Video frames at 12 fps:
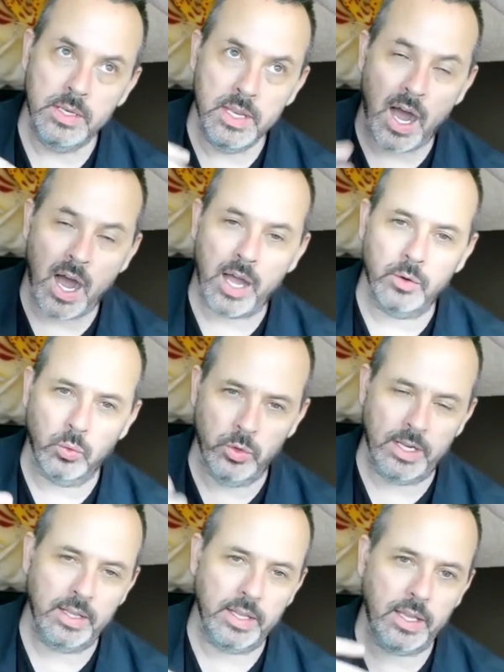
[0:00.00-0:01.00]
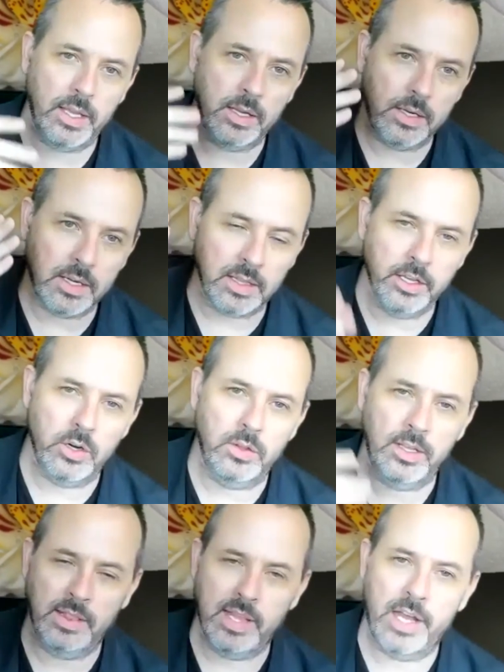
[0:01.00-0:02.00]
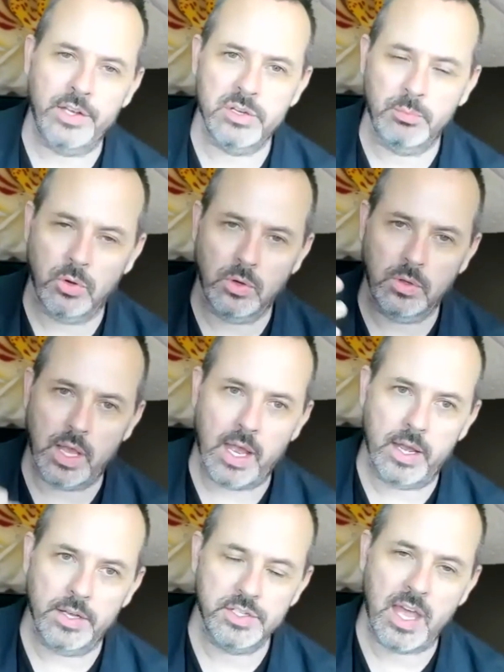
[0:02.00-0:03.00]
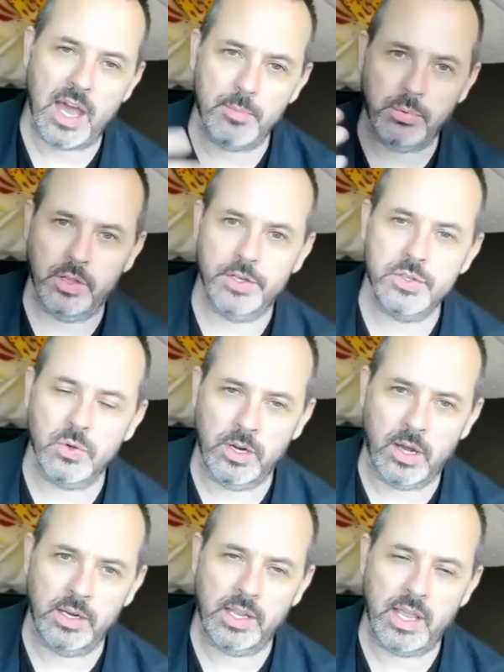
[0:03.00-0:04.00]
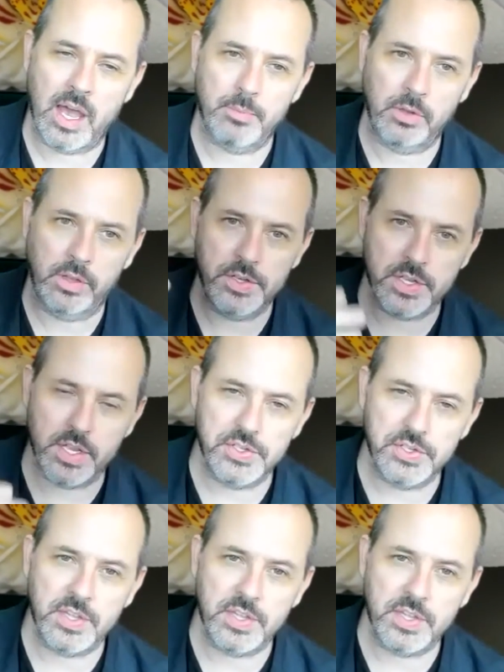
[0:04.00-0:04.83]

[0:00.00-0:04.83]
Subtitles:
not really clearly legible as capitalist or non-capitalist,